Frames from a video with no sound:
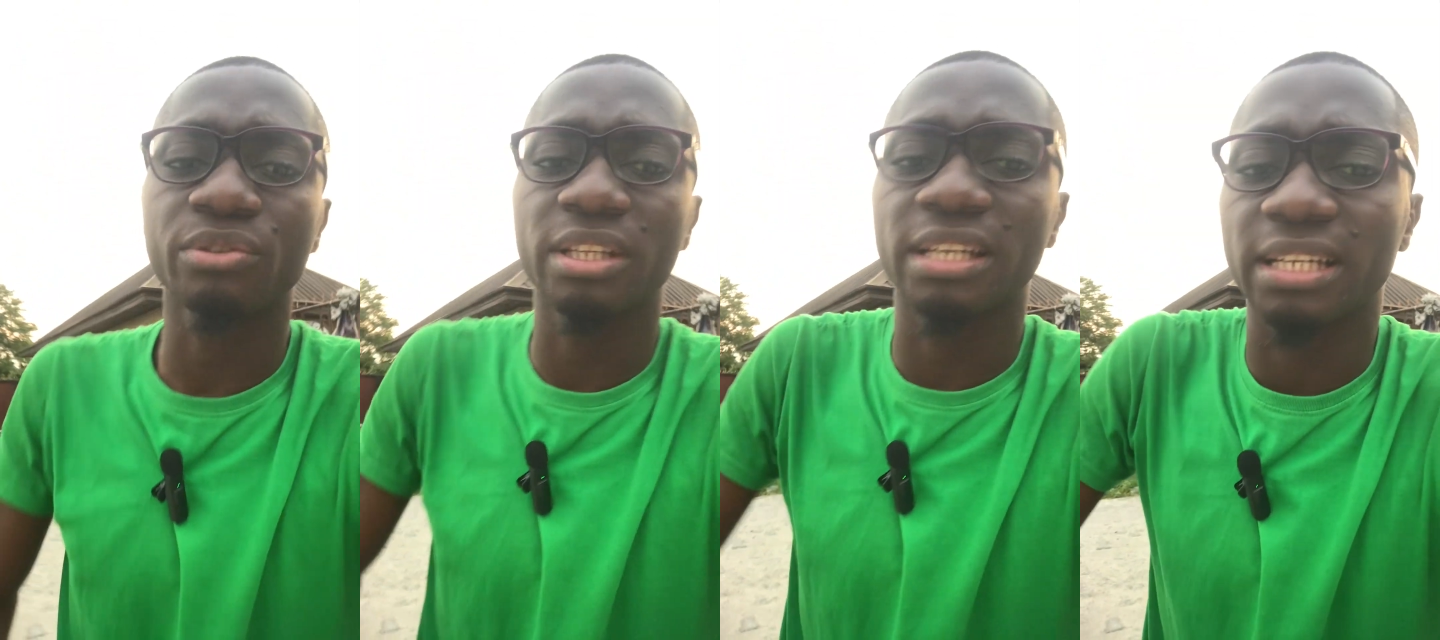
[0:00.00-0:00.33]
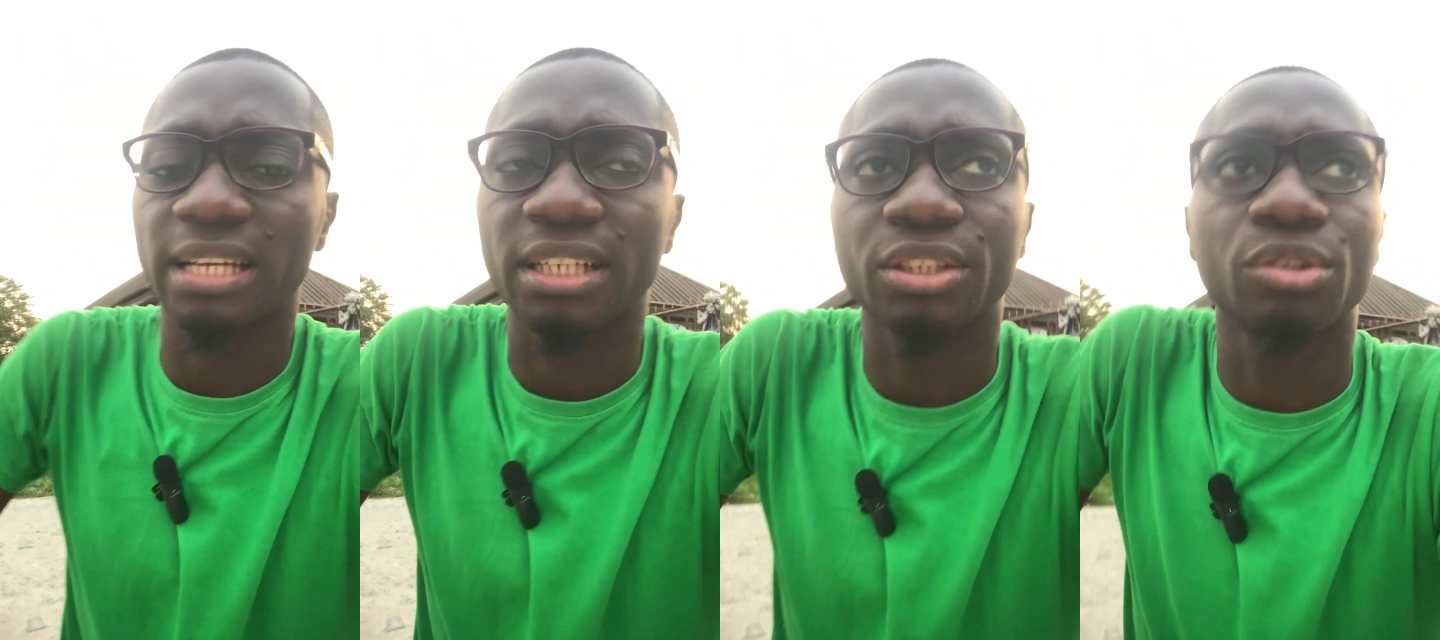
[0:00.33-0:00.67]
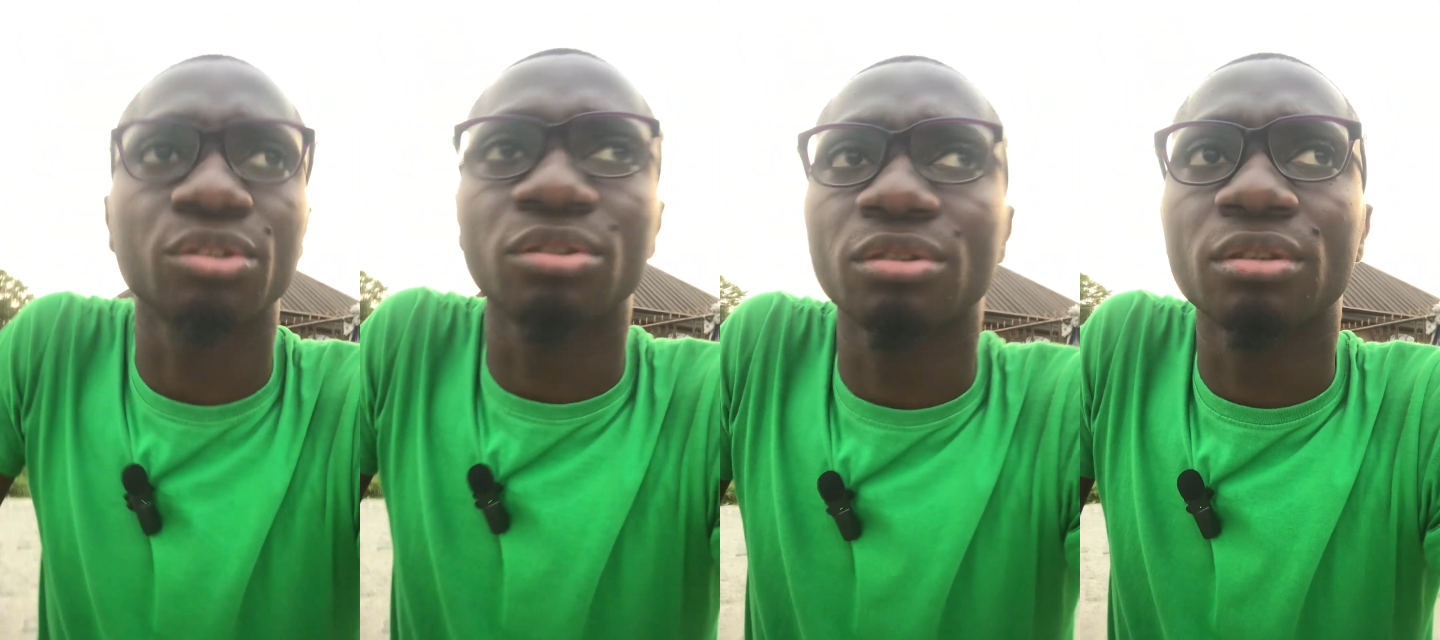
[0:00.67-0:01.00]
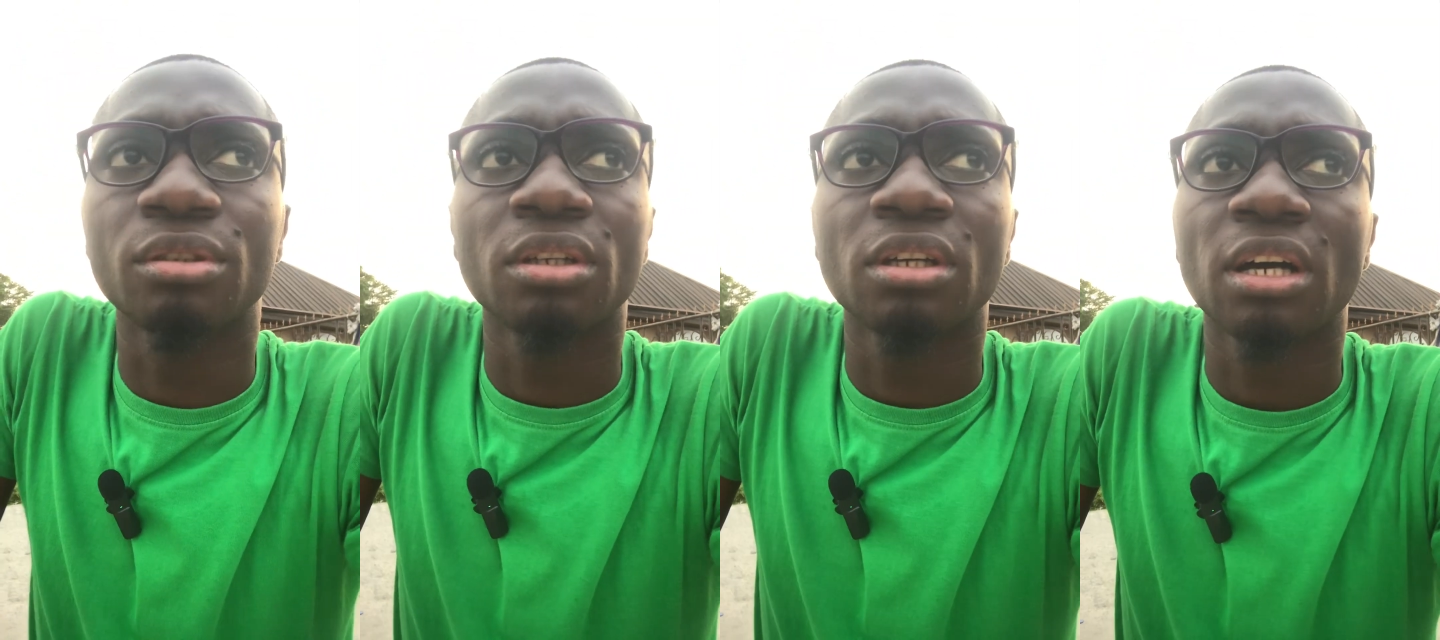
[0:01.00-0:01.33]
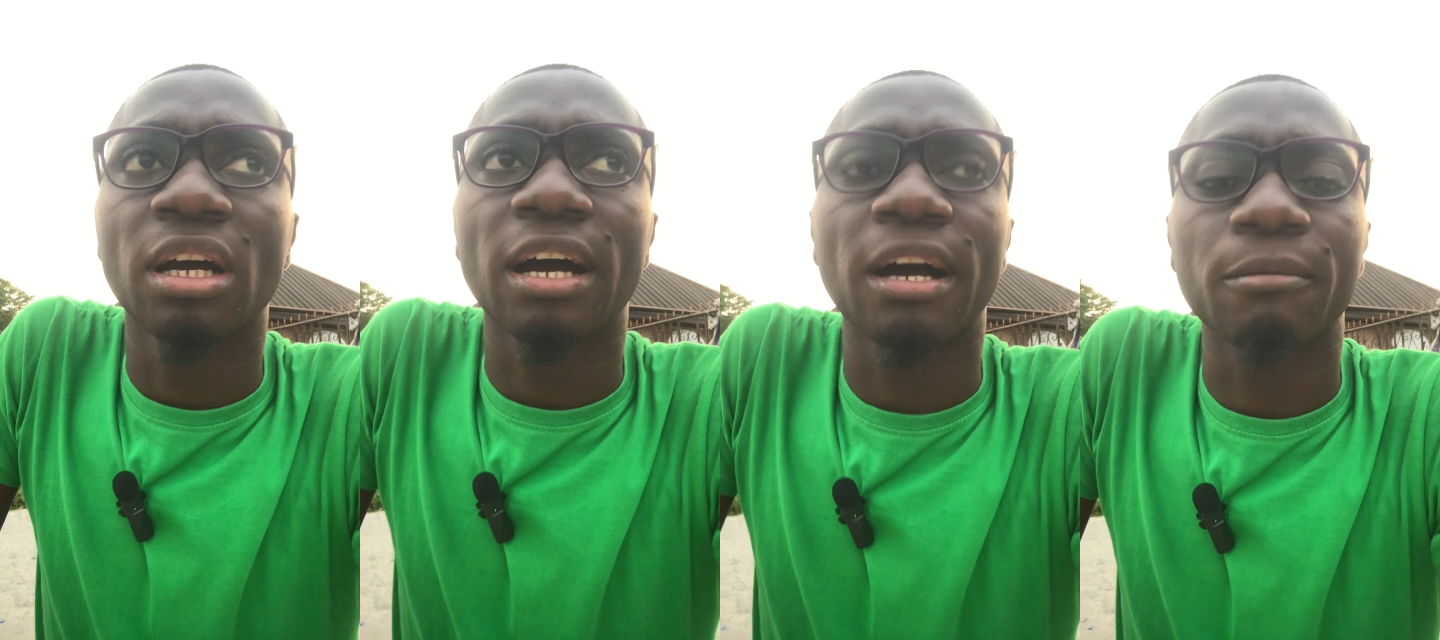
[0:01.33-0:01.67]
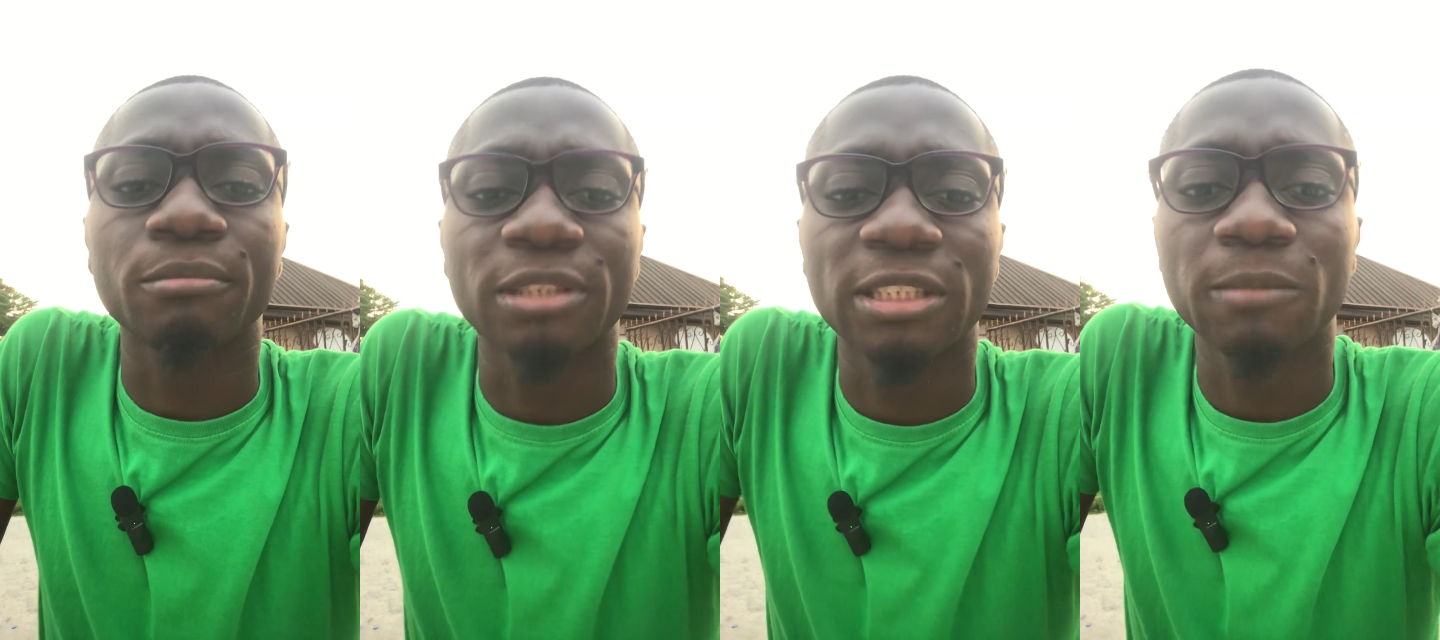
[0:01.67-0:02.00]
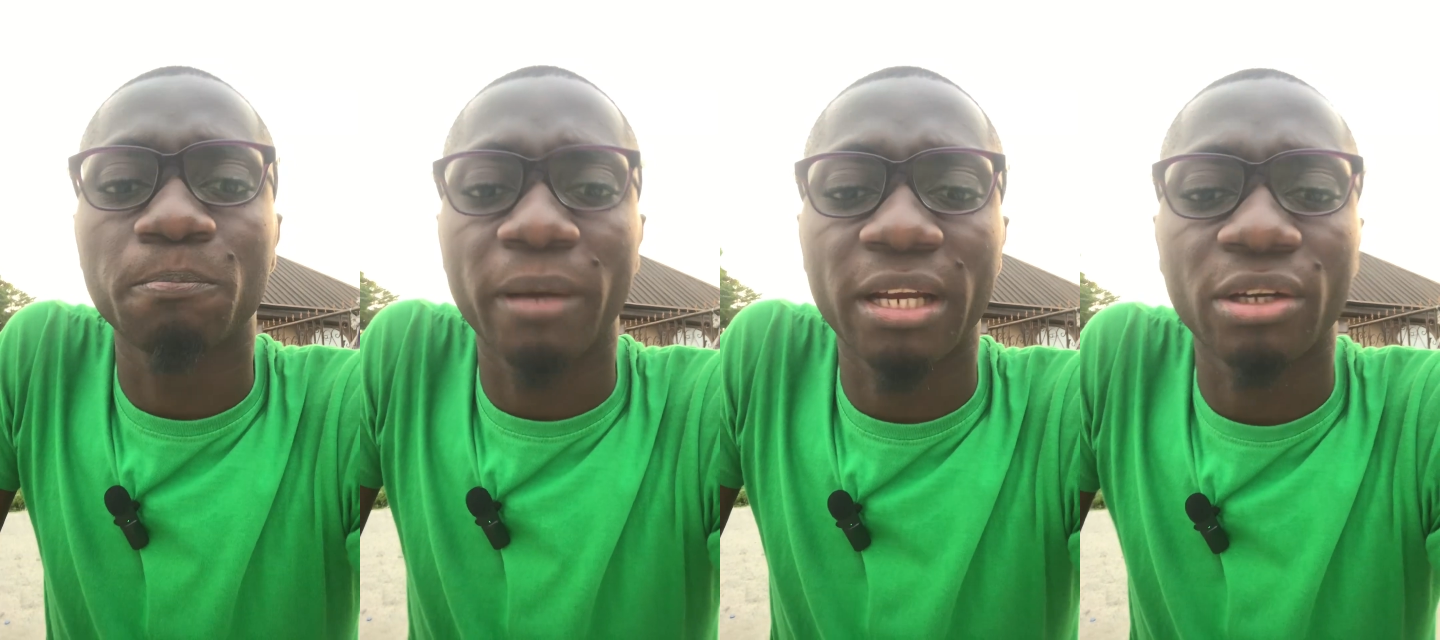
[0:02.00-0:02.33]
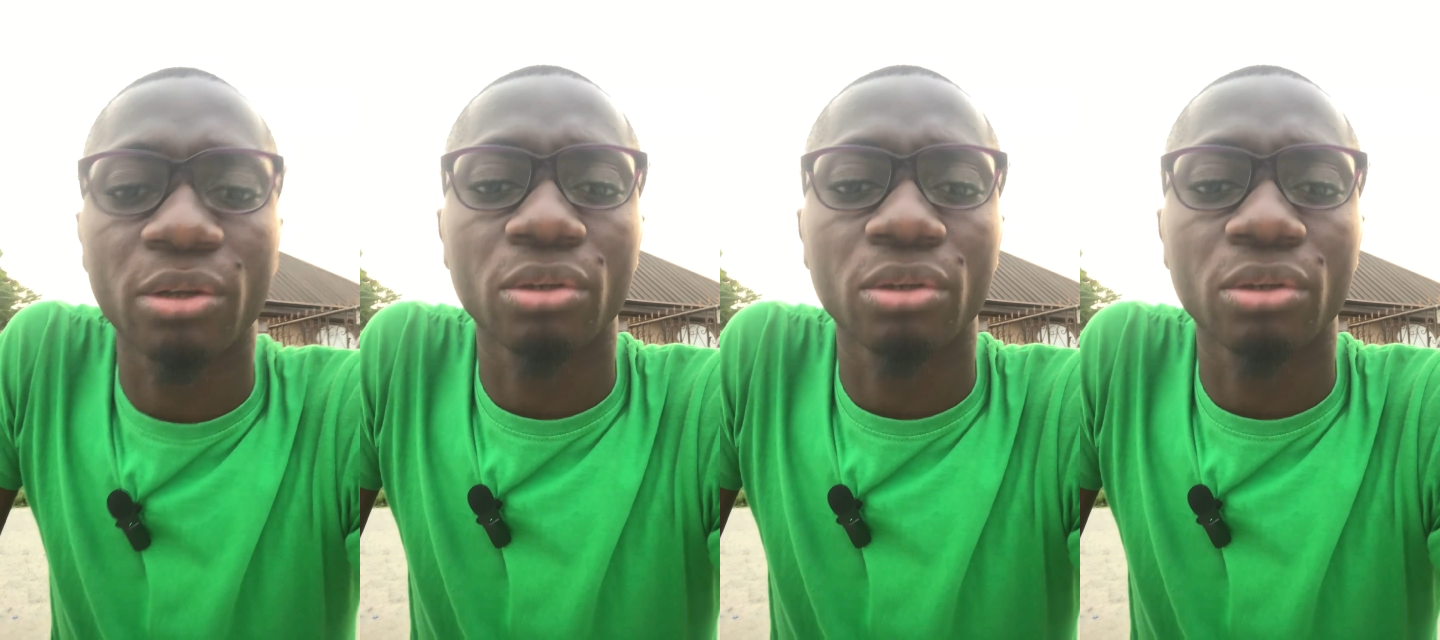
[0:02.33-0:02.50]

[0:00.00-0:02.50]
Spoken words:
thing that you spend